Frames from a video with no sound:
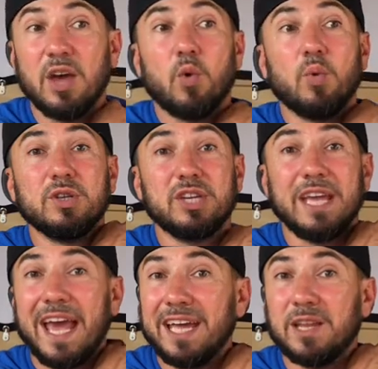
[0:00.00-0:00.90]
when she
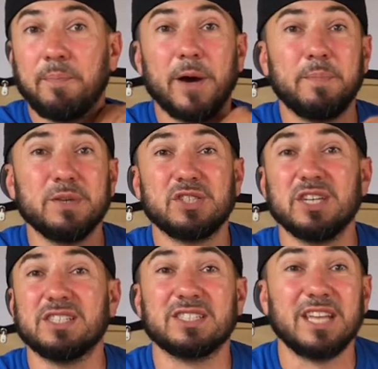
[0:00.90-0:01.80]
had the puppy, she
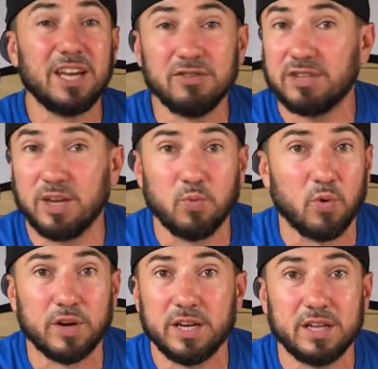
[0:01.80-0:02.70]
still didn't
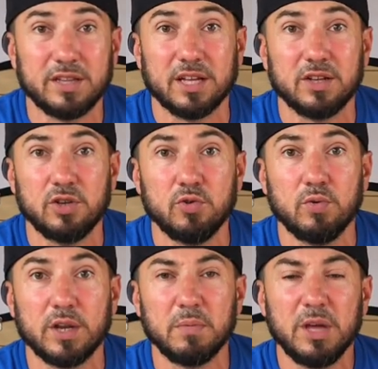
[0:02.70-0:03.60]
want anything to do
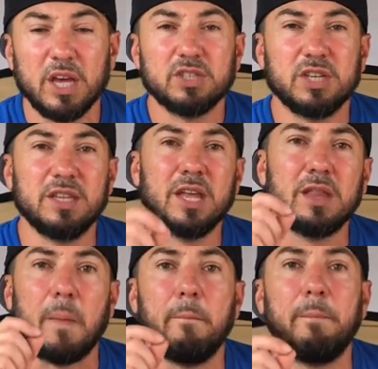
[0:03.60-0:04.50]
with him. She did
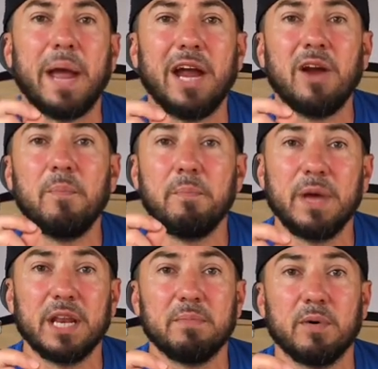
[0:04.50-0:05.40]
the bare
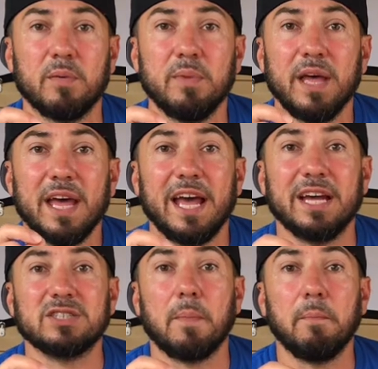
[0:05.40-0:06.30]
minimum
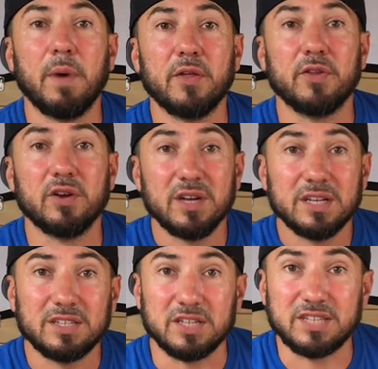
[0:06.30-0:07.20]
as a mother
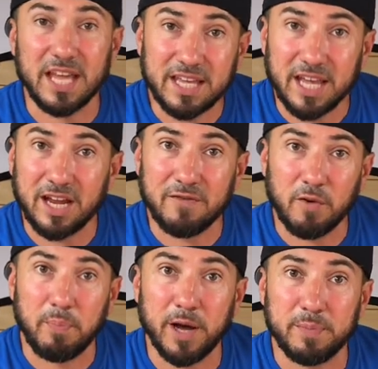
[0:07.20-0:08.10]
to take care of her
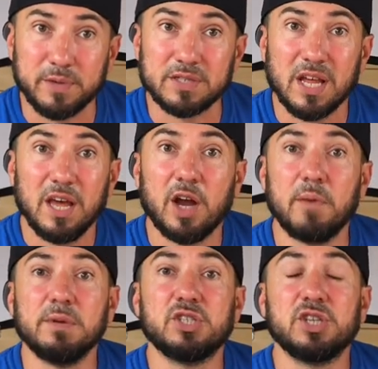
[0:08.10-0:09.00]
puppies. Her
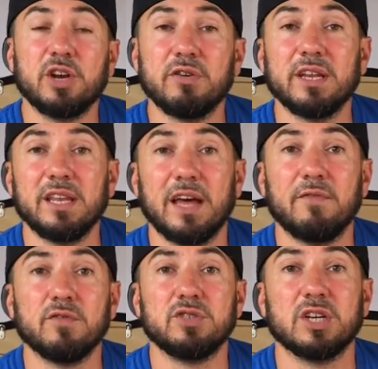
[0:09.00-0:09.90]
maturity
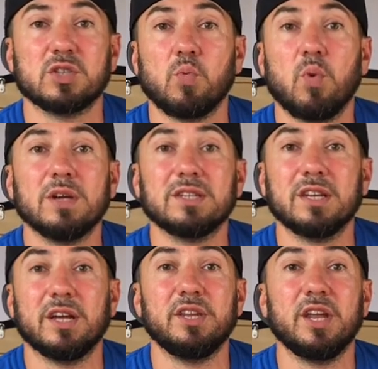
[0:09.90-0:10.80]
level just
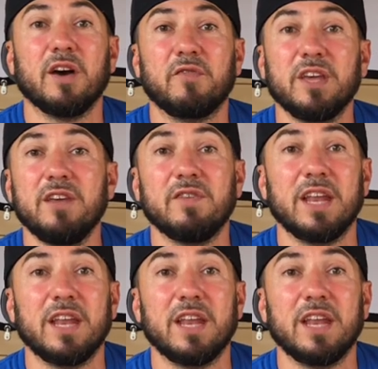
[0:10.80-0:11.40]
wasn't enough, even